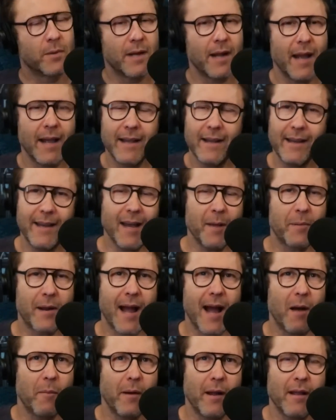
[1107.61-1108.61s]
But it's just, yeah,
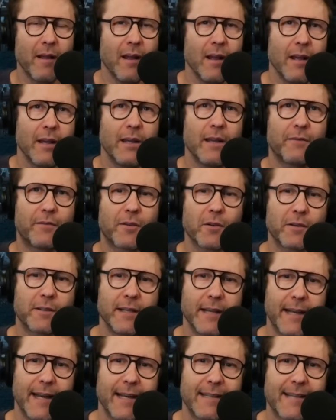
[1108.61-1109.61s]
but how about you have
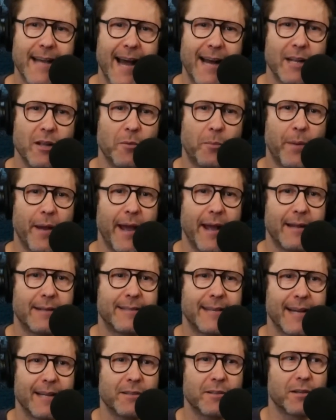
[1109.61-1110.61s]
13 kids? How do you pay
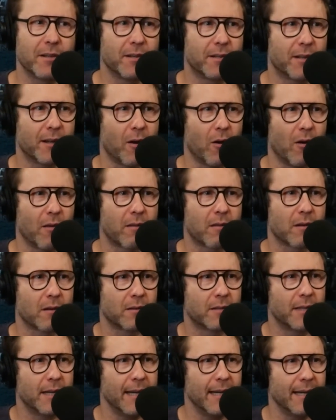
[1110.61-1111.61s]
attention to all
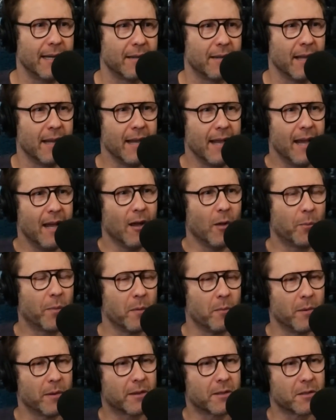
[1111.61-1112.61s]
13 and help
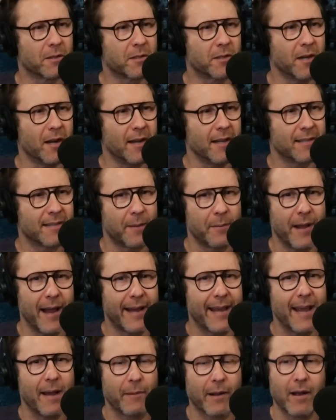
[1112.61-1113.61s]
them with their studies? I mean,
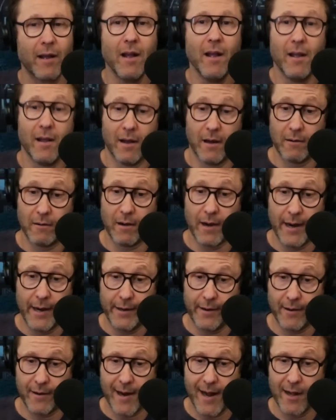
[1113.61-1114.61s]
I can't be, all
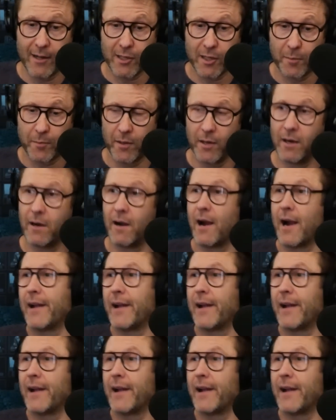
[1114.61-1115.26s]
right, your algebra. All